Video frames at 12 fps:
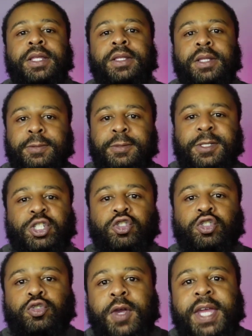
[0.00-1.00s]

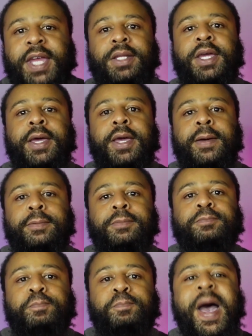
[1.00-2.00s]
strict
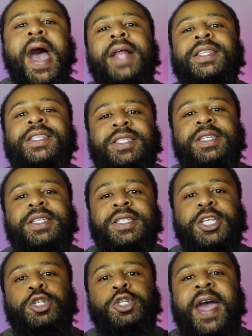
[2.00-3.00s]
policies
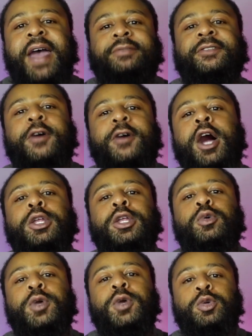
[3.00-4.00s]
that you have to follow
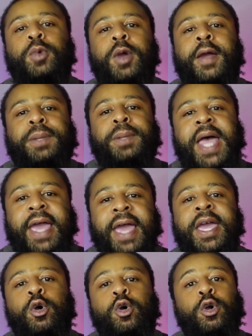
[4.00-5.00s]
when you wear black,
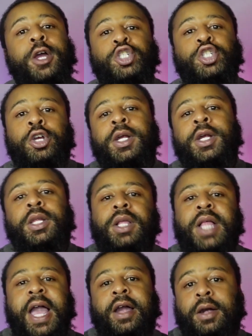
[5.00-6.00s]
or else you're going to look
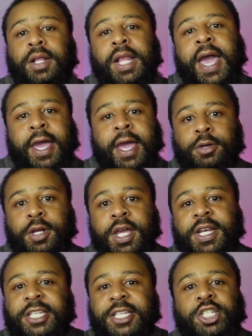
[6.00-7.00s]
like a clown.
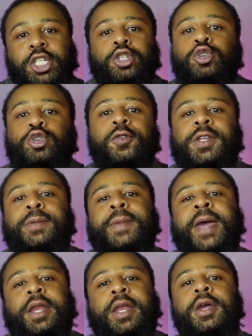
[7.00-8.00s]
That's just the truth of the
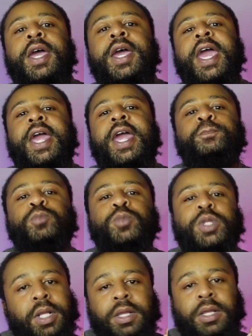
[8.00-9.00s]
matter. And
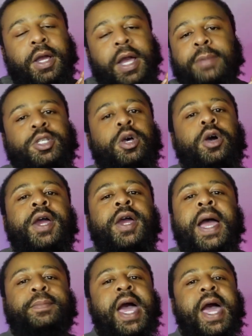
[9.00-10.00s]
look, I'm sorry,
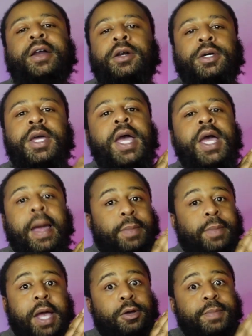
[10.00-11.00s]
I'm not going
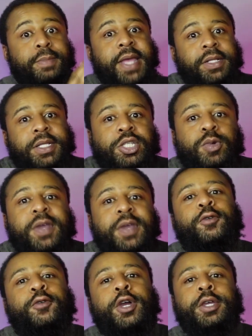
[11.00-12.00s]
to make this sweet
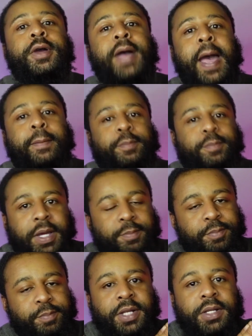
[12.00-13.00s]
for you.
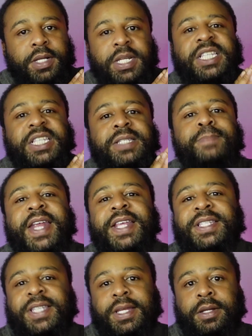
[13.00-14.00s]
But this is
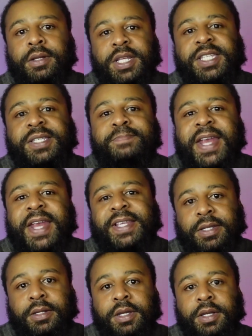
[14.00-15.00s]
medicine. This is
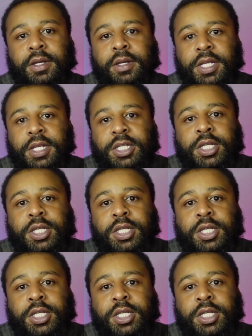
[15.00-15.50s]
medicine. This